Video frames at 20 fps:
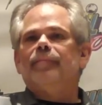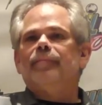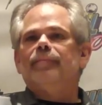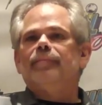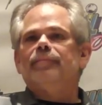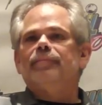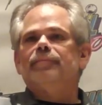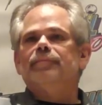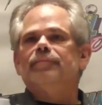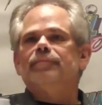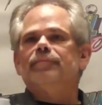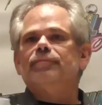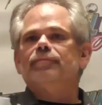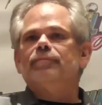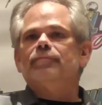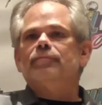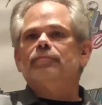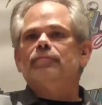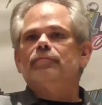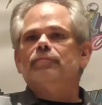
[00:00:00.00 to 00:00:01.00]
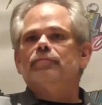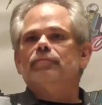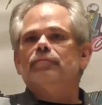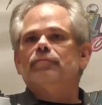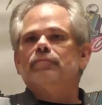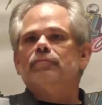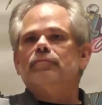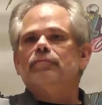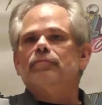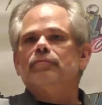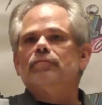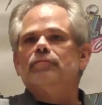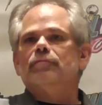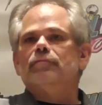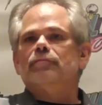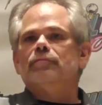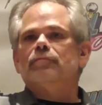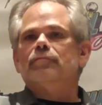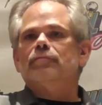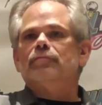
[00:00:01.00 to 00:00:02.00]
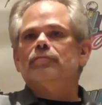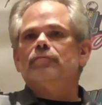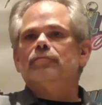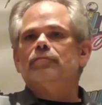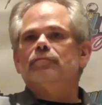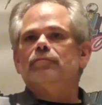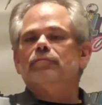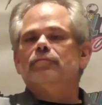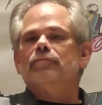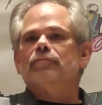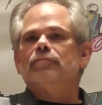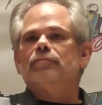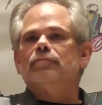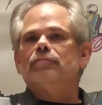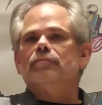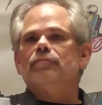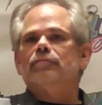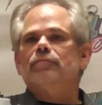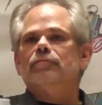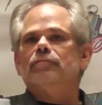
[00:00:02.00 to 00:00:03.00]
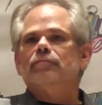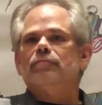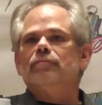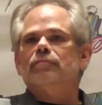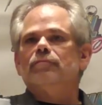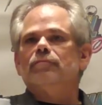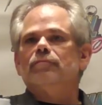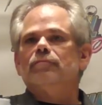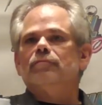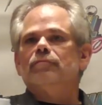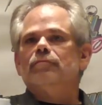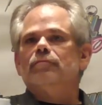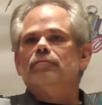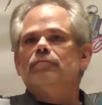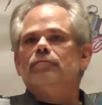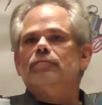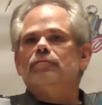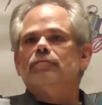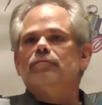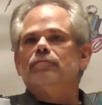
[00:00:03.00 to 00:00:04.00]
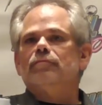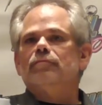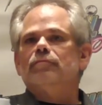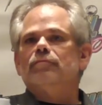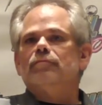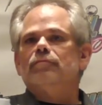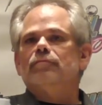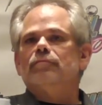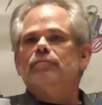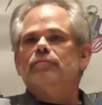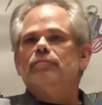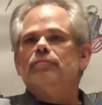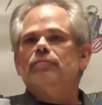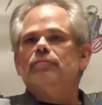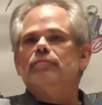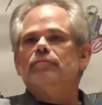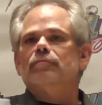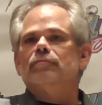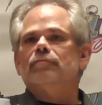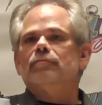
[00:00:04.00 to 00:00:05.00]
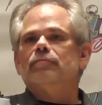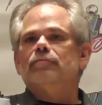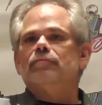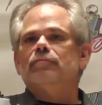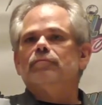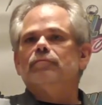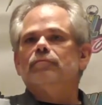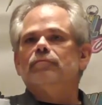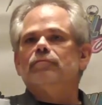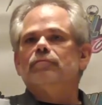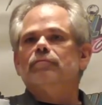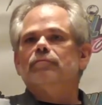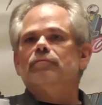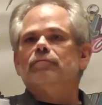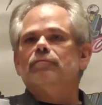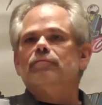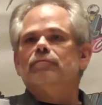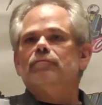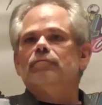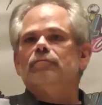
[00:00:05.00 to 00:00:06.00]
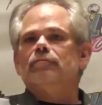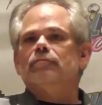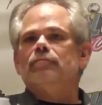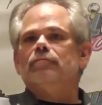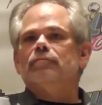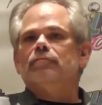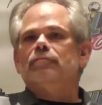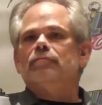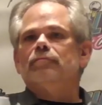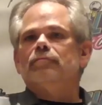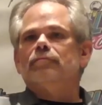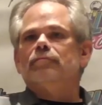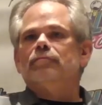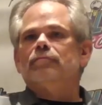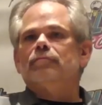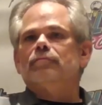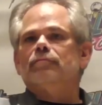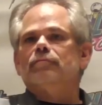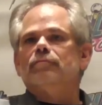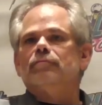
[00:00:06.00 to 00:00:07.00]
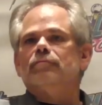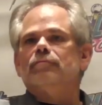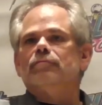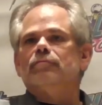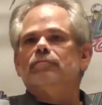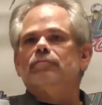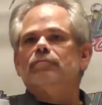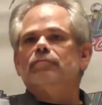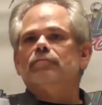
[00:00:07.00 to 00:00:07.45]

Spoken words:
(no one is talking)